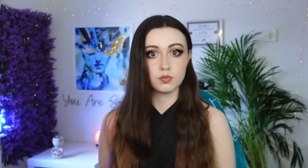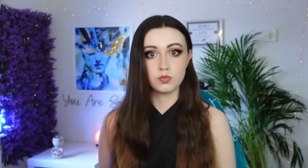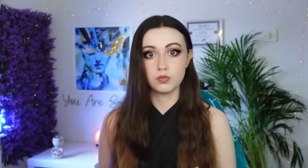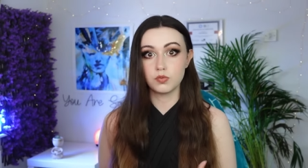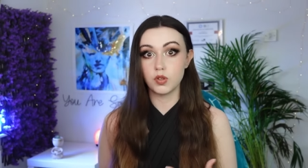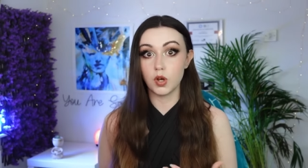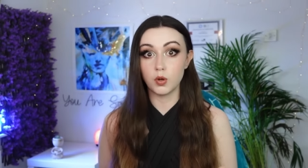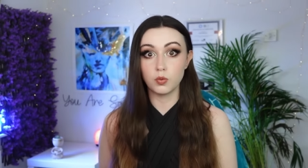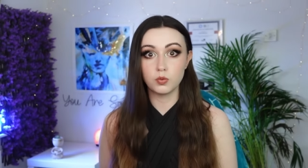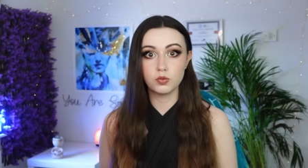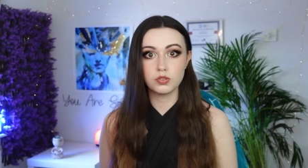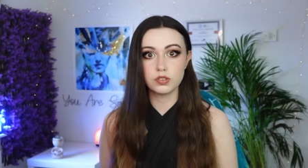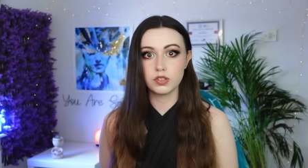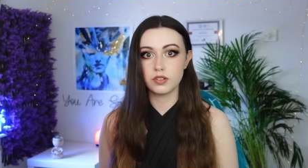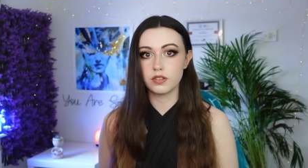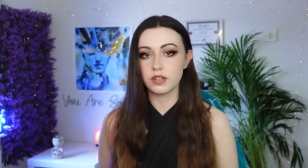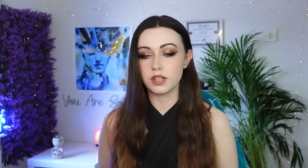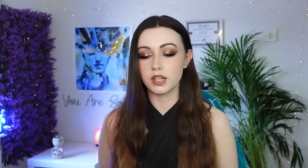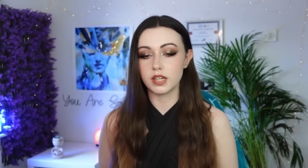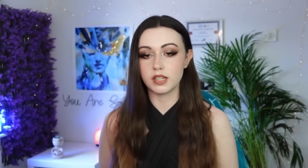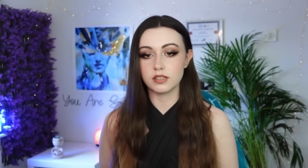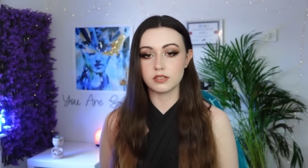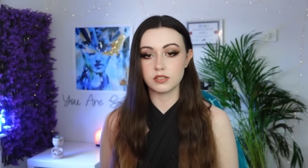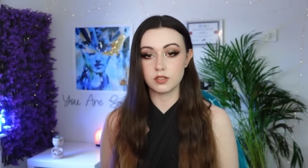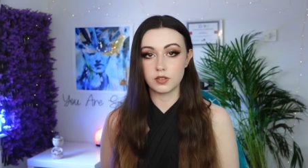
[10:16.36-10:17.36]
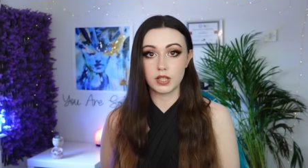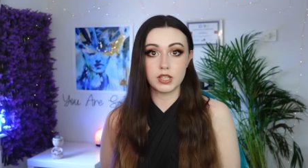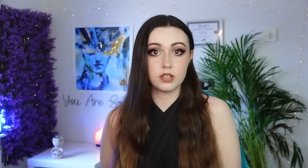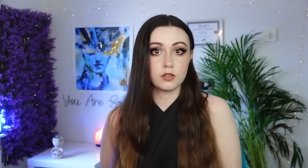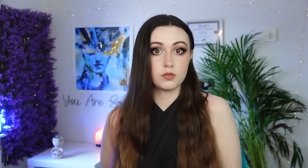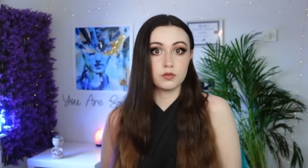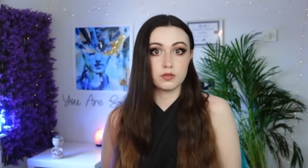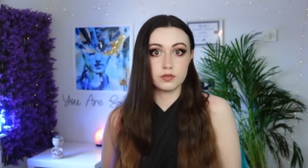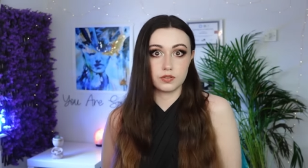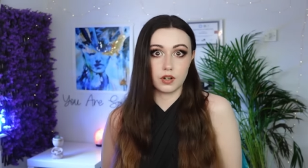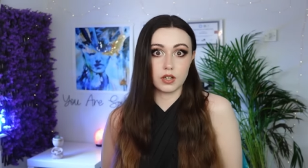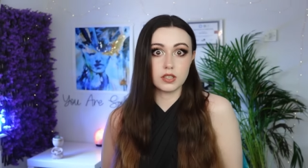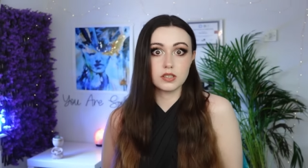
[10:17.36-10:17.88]
notes and things, so they do
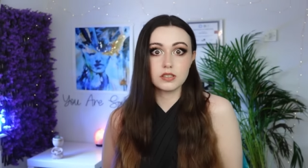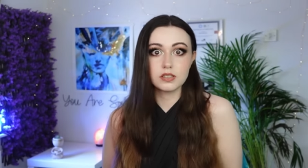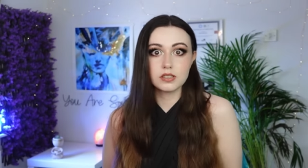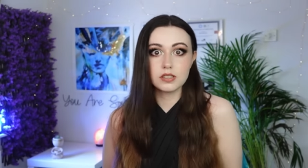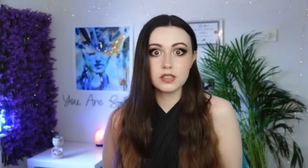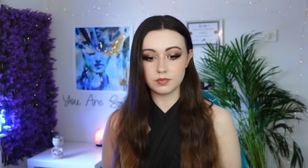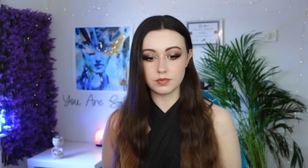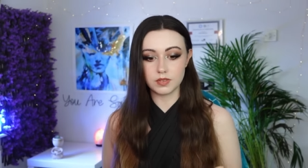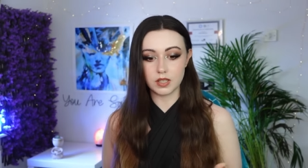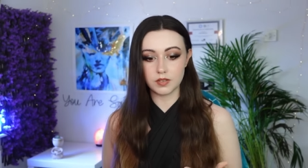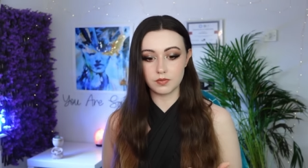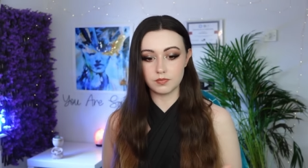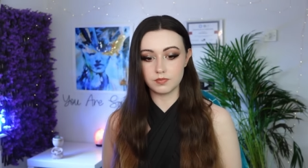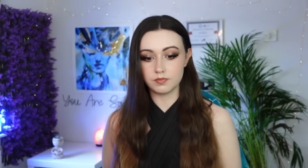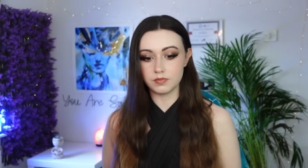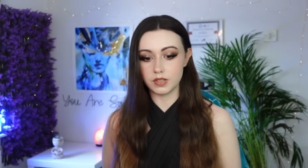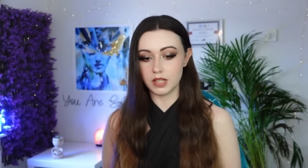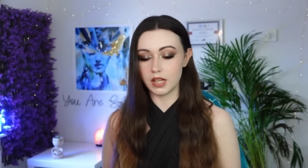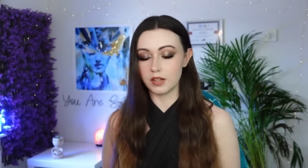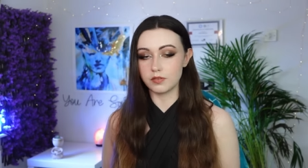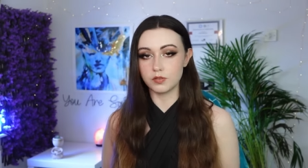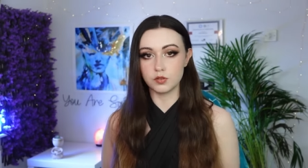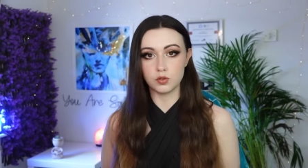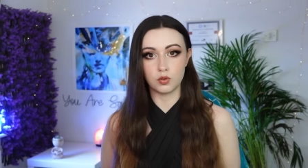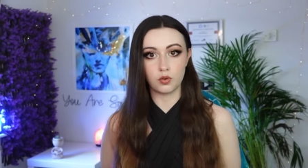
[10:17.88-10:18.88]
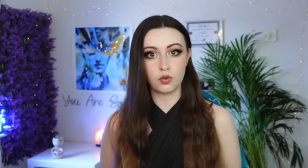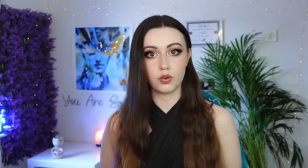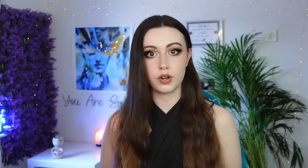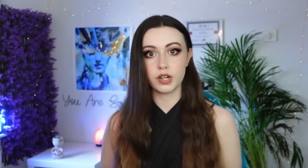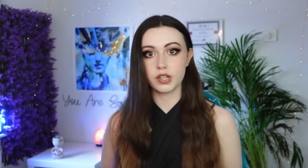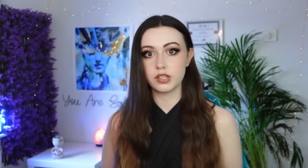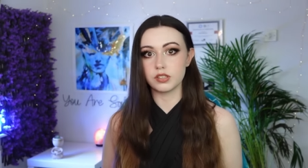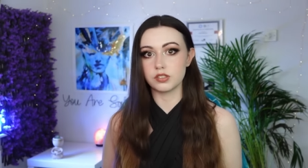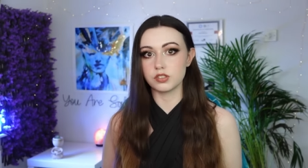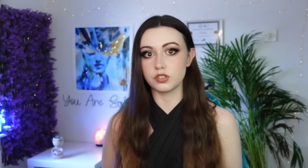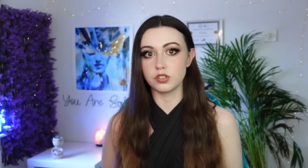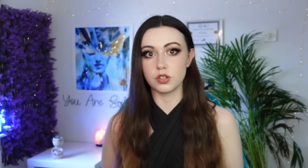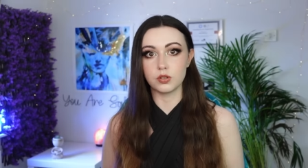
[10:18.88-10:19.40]
front. They've left
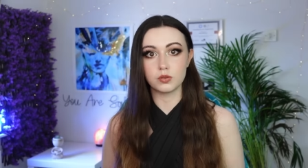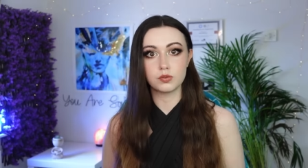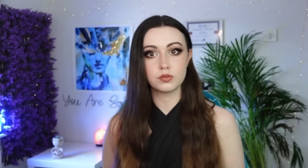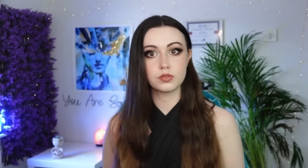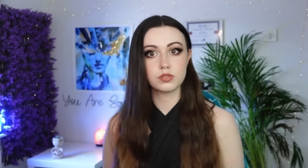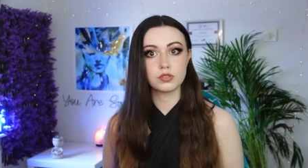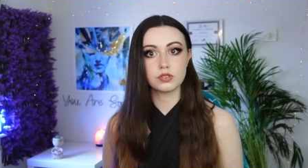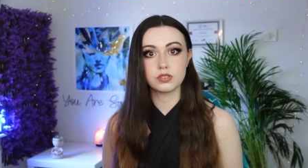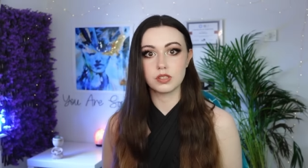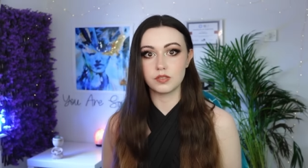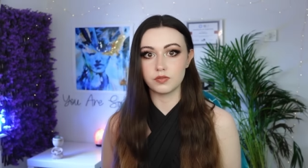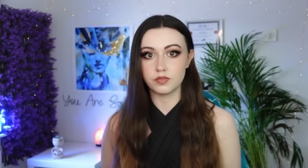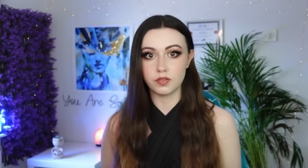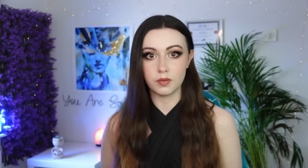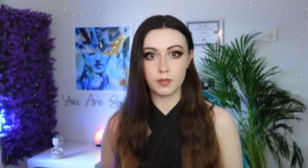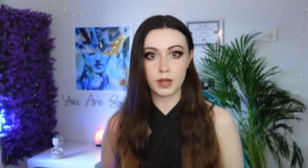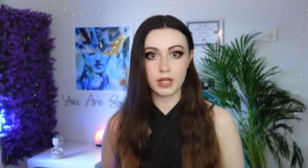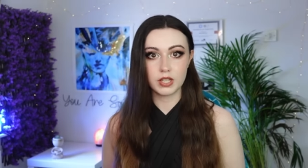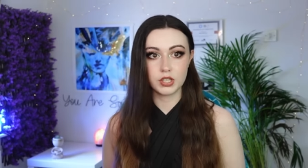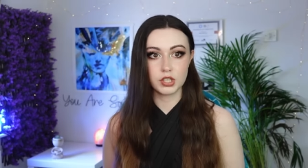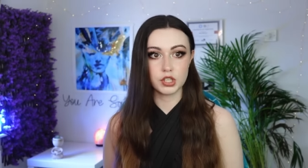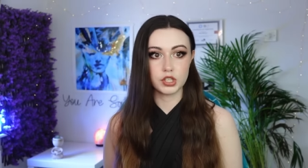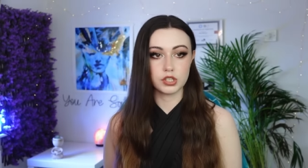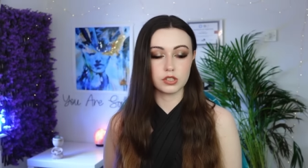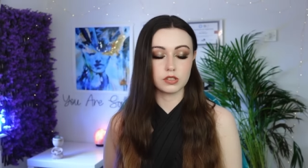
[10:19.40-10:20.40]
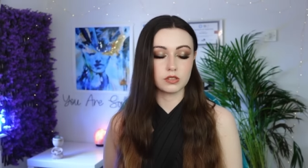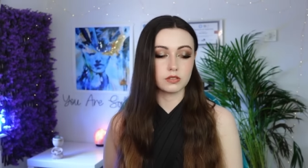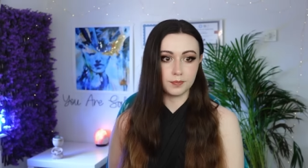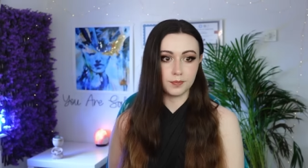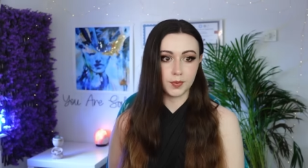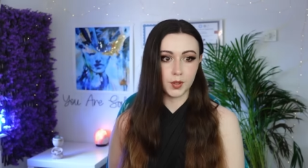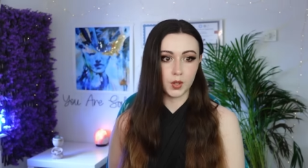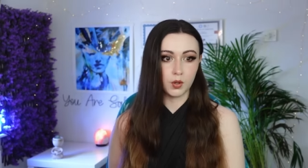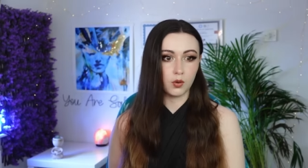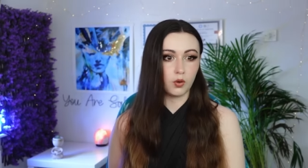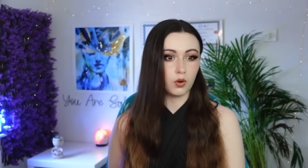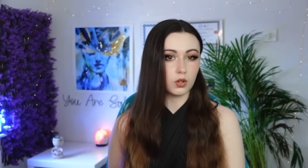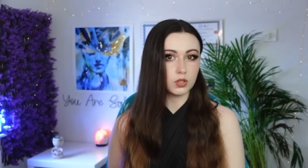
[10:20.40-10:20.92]
drawings, notes, information,
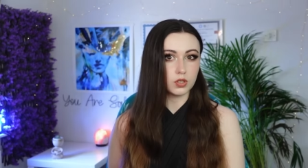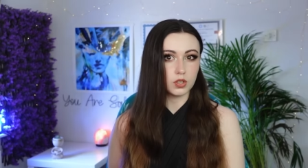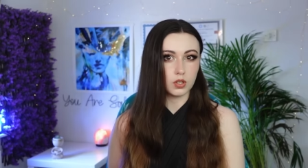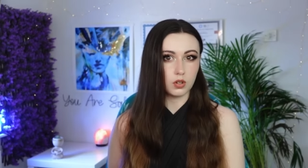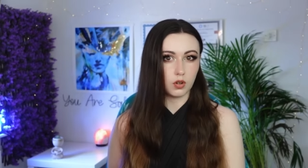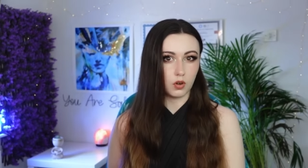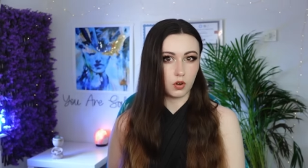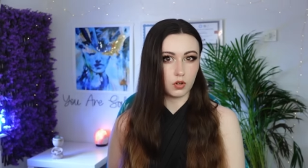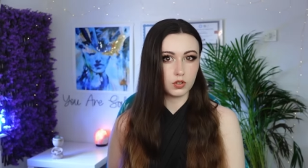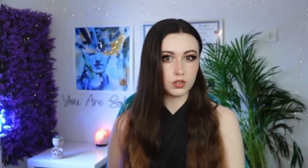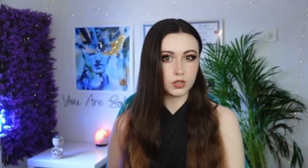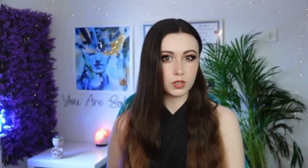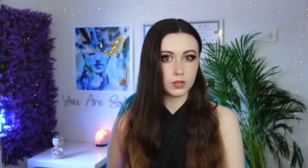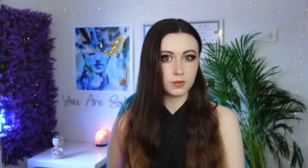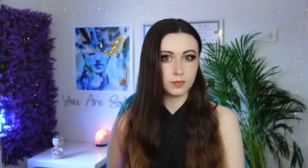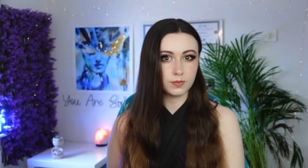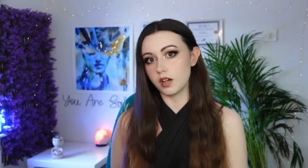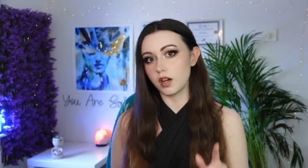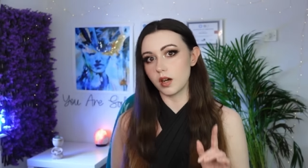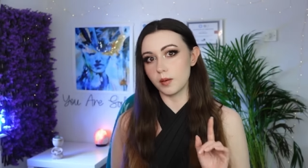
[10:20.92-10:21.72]
but not a lot.